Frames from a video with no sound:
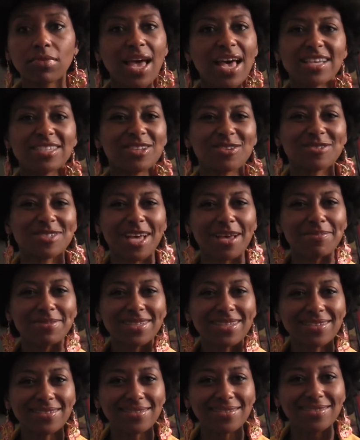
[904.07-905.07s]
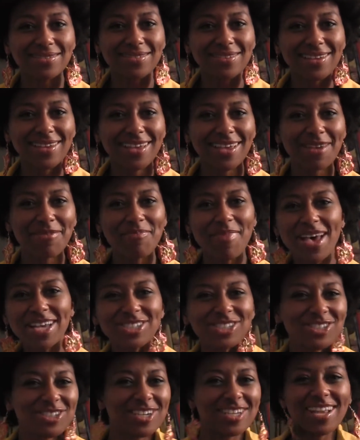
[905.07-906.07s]
has no substance. It
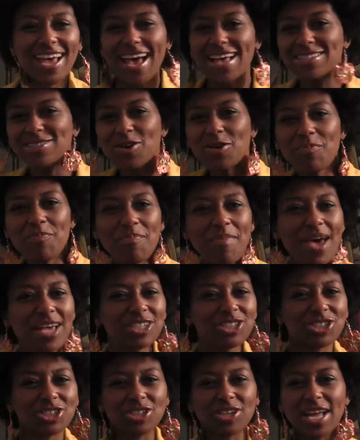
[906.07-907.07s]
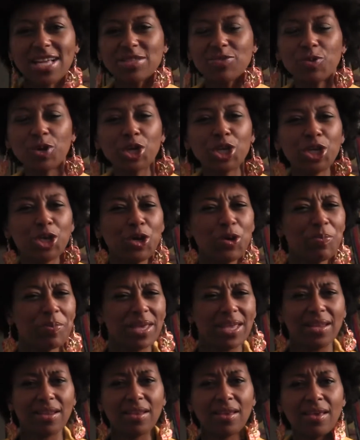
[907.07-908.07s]
has no measure. We're
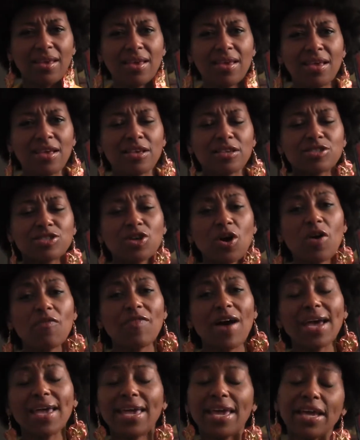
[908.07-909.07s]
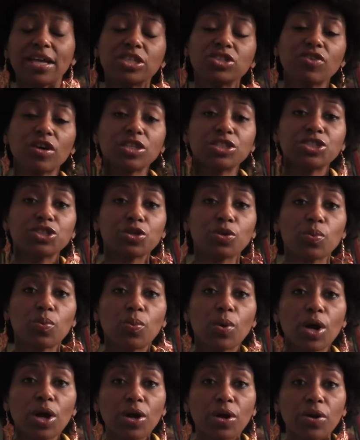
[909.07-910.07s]
human. So if I can't trust your
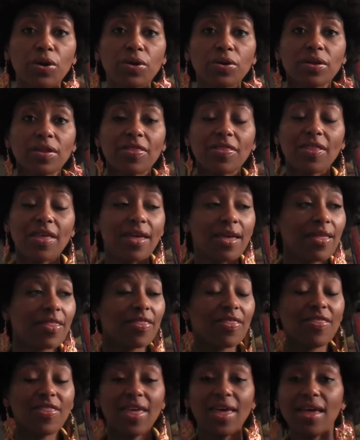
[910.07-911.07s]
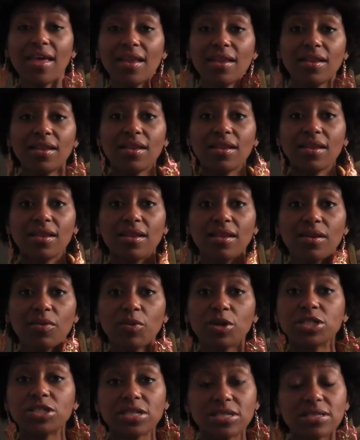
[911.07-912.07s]
word, then,
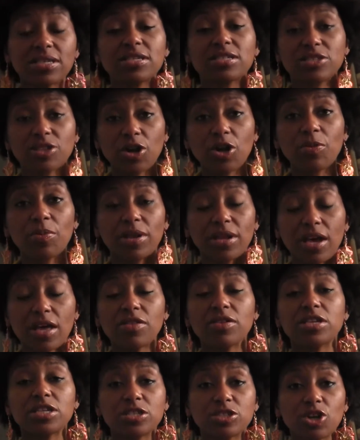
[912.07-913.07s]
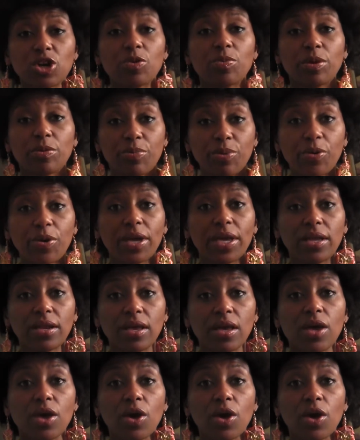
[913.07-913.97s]
which is another disturbing point,